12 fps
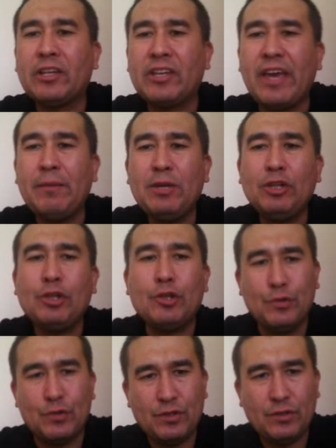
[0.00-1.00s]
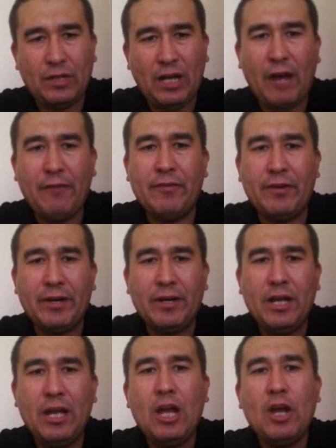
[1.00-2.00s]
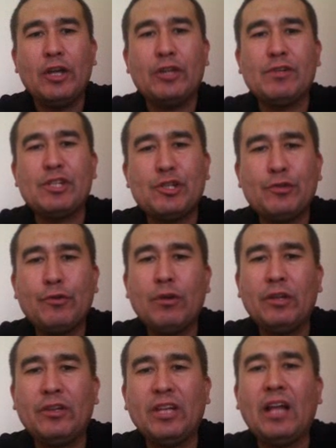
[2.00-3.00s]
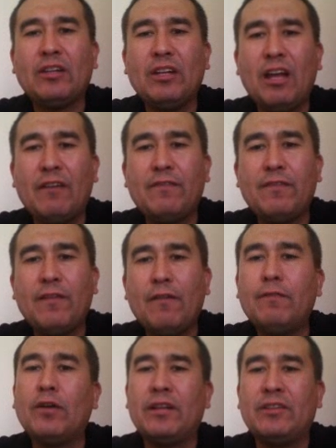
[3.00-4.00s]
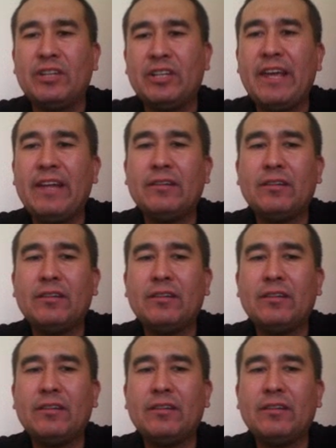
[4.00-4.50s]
came into use. However, it was surely not enough for a detailed